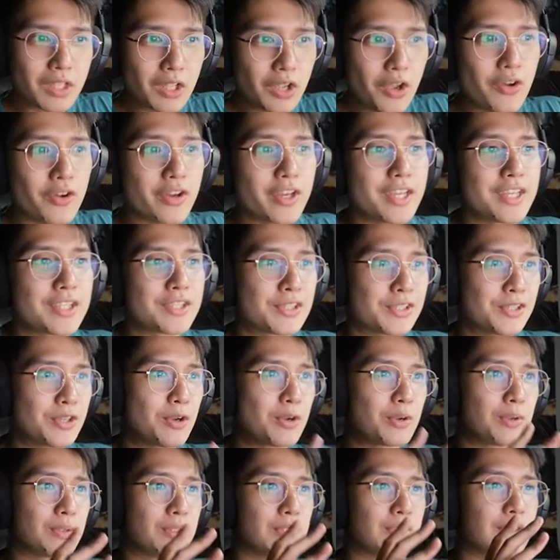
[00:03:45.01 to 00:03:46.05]
Okay,
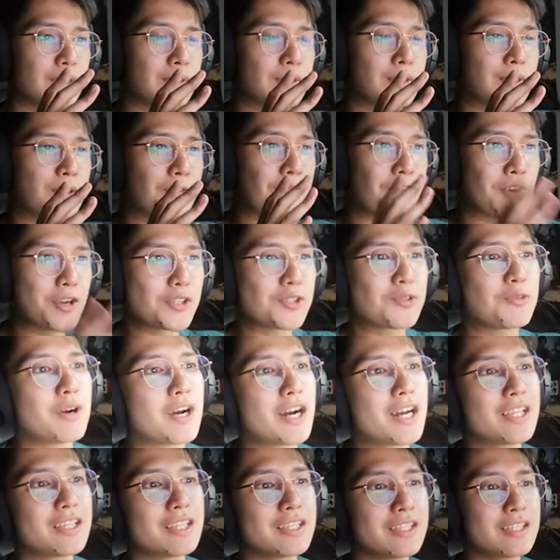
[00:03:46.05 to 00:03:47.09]
so the first
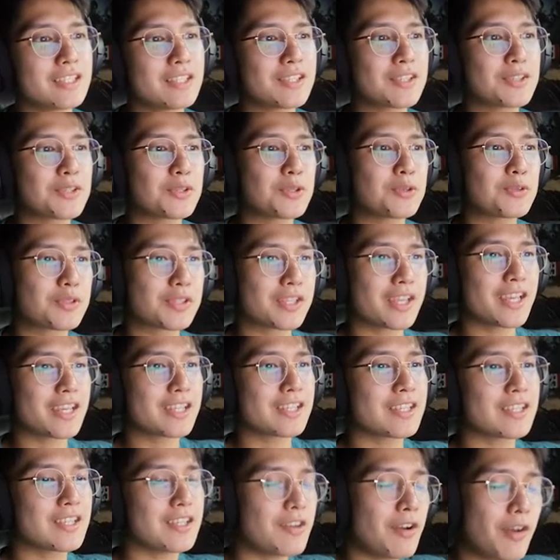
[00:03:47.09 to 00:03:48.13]
one is so
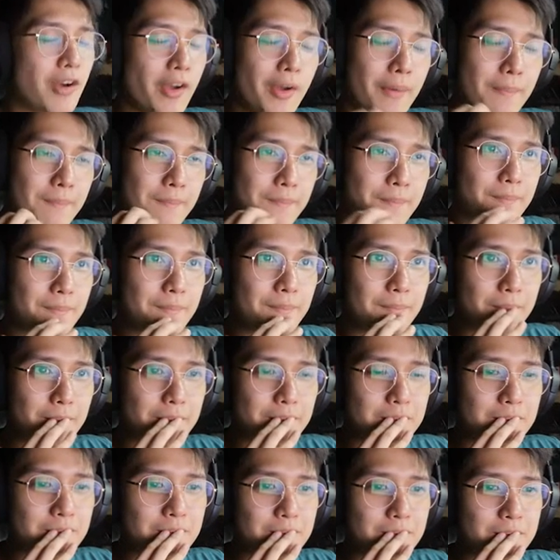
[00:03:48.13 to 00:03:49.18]
sexy. Oh,
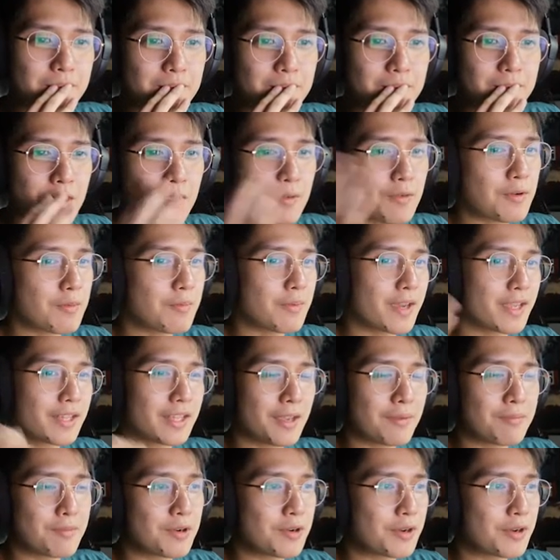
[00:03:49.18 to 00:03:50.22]
Never mind,
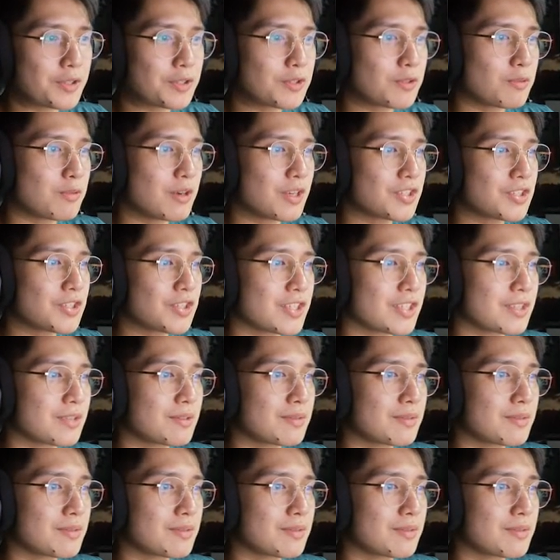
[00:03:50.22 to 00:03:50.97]
I'm going to watch it.